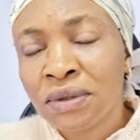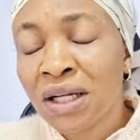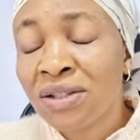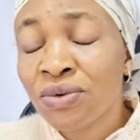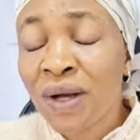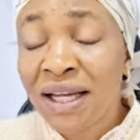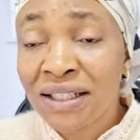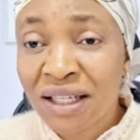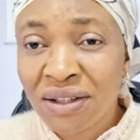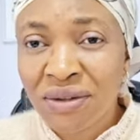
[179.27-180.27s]
That is why I
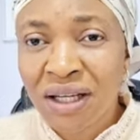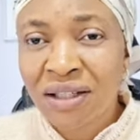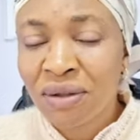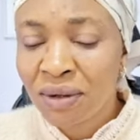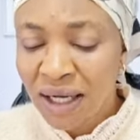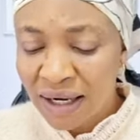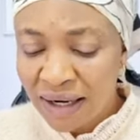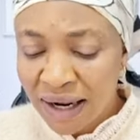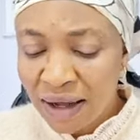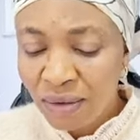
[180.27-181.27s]
tell you that don't
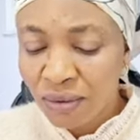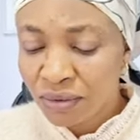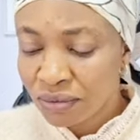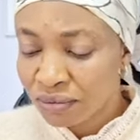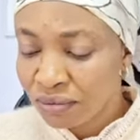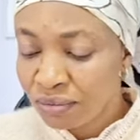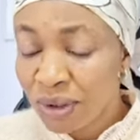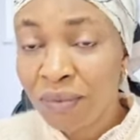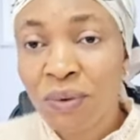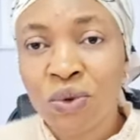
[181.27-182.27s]
allow
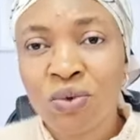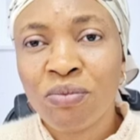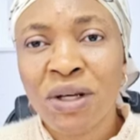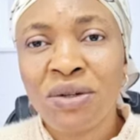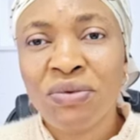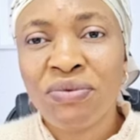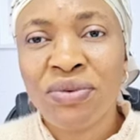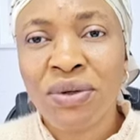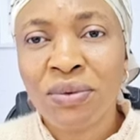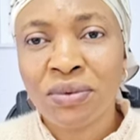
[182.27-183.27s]
people make you
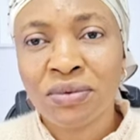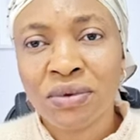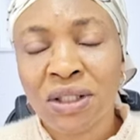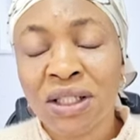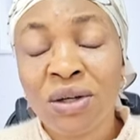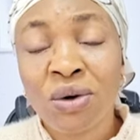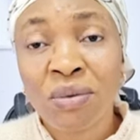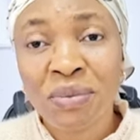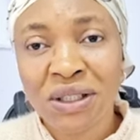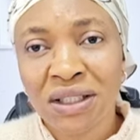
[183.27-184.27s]
feel
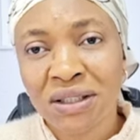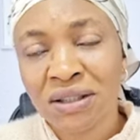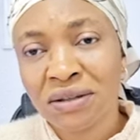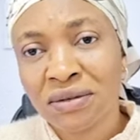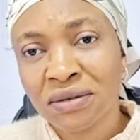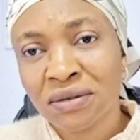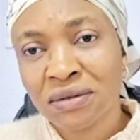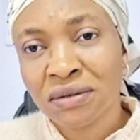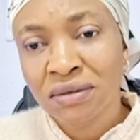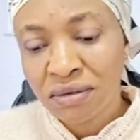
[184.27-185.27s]
incompetent
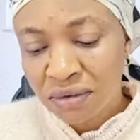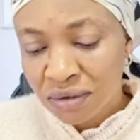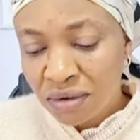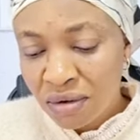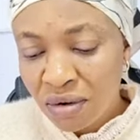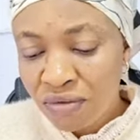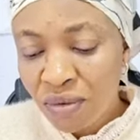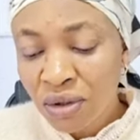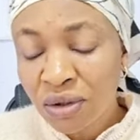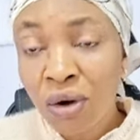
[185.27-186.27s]
of
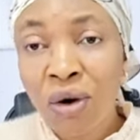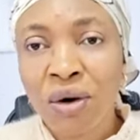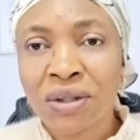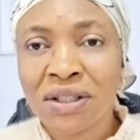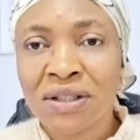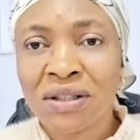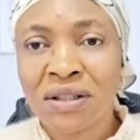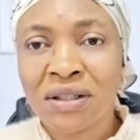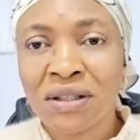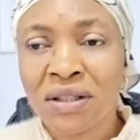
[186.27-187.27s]
what God
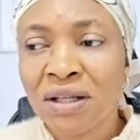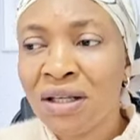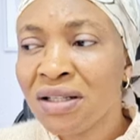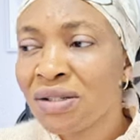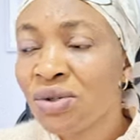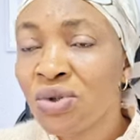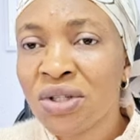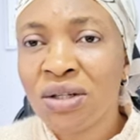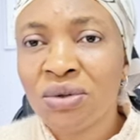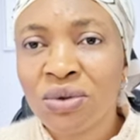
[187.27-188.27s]
is
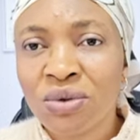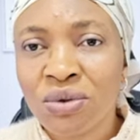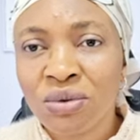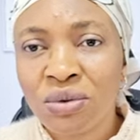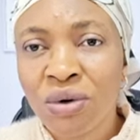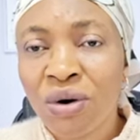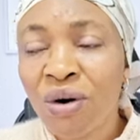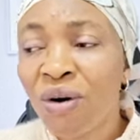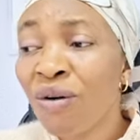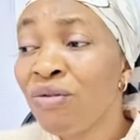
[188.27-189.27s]
using you to do
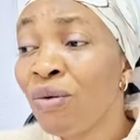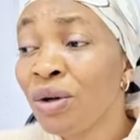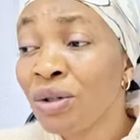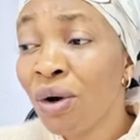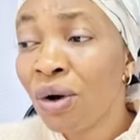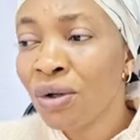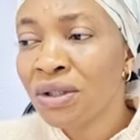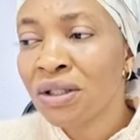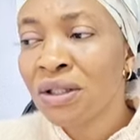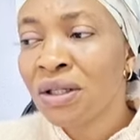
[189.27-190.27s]
or of what God
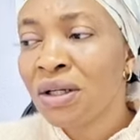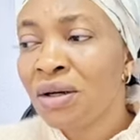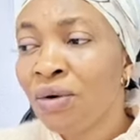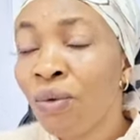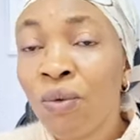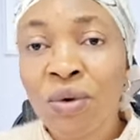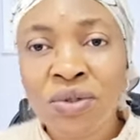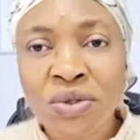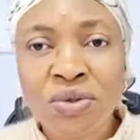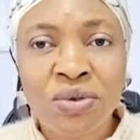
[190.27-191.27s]

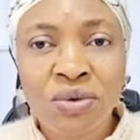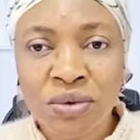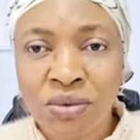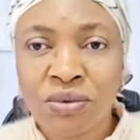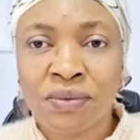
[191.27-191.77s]
wants you to do.